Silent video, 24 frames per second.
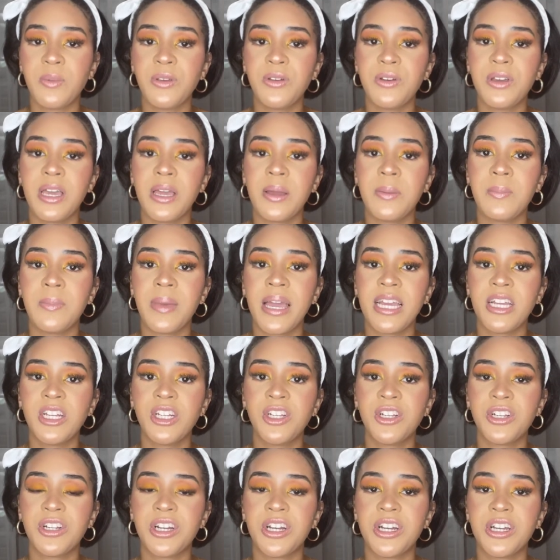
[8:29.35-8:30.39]
You can make
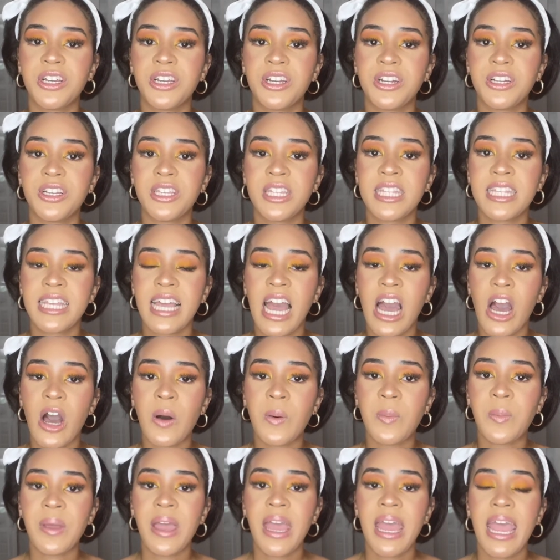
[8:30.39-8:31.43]
sure your
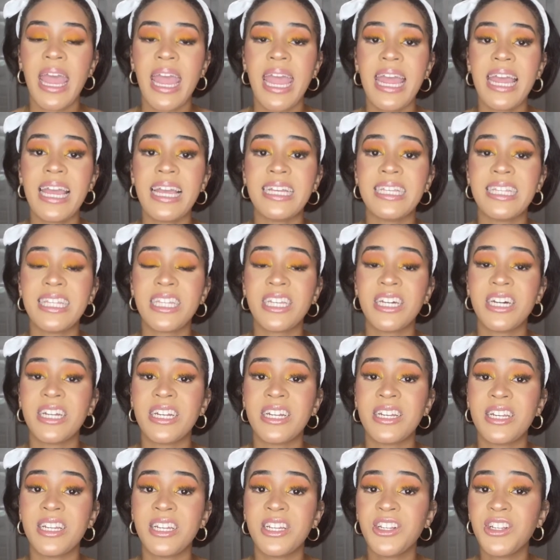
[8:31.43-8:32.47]
scalp is
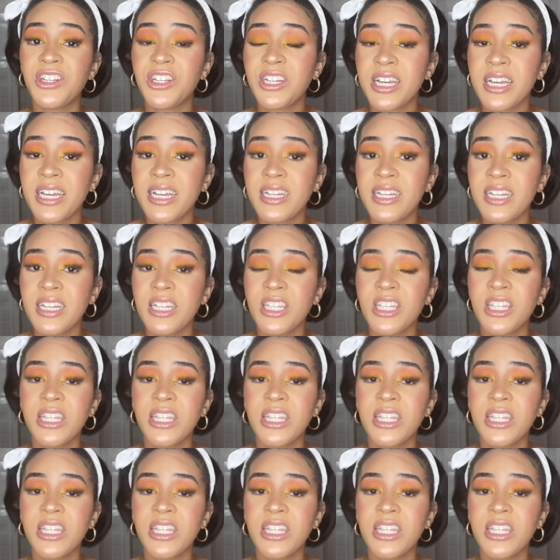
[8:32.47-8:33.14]
conditioned.